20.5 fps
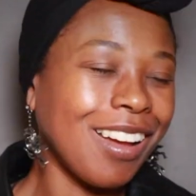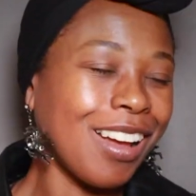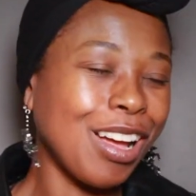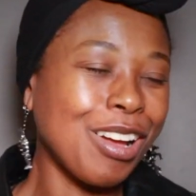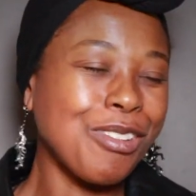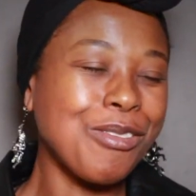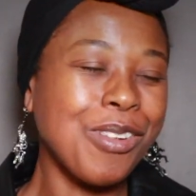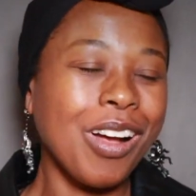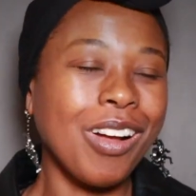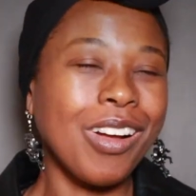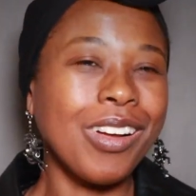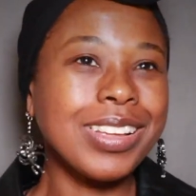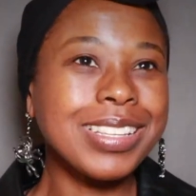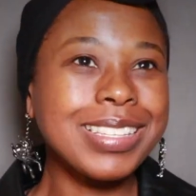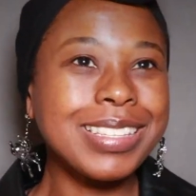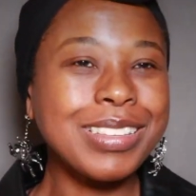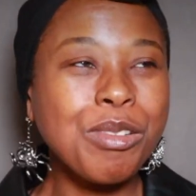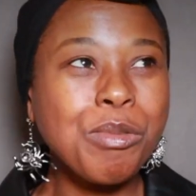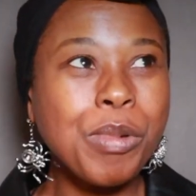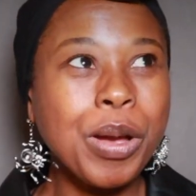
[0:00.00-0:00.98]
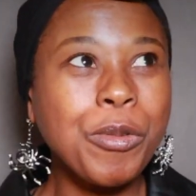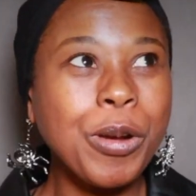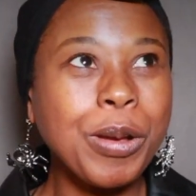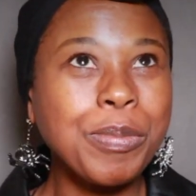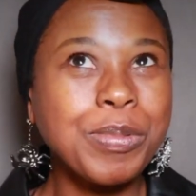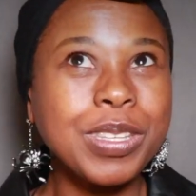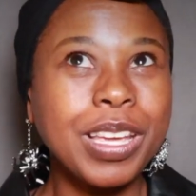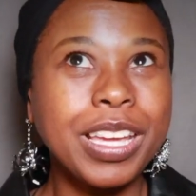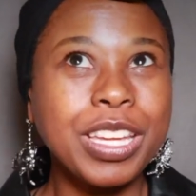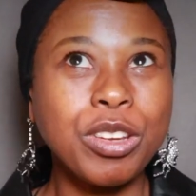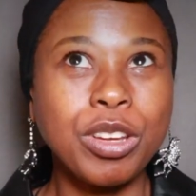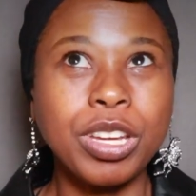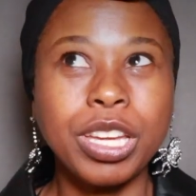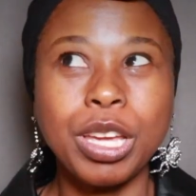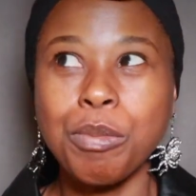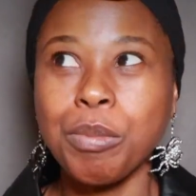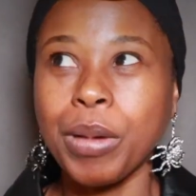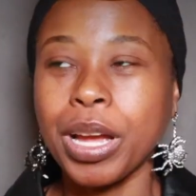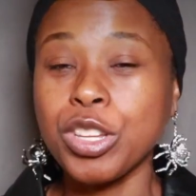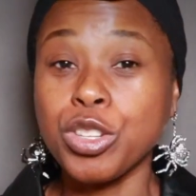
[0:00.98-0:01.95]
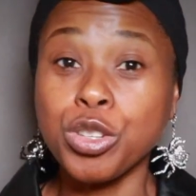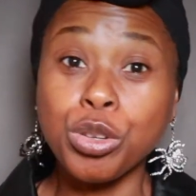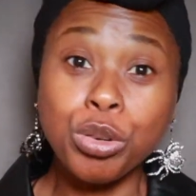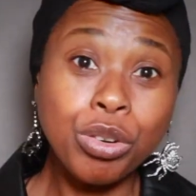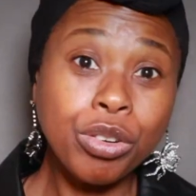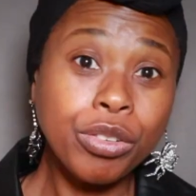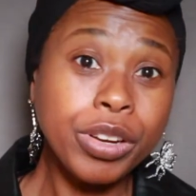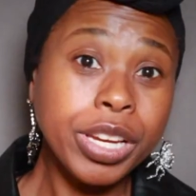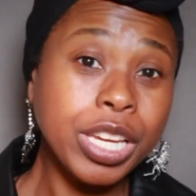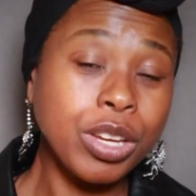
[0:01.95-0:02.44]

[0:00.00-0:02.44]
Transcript: Also on my website, you can get my jewelry.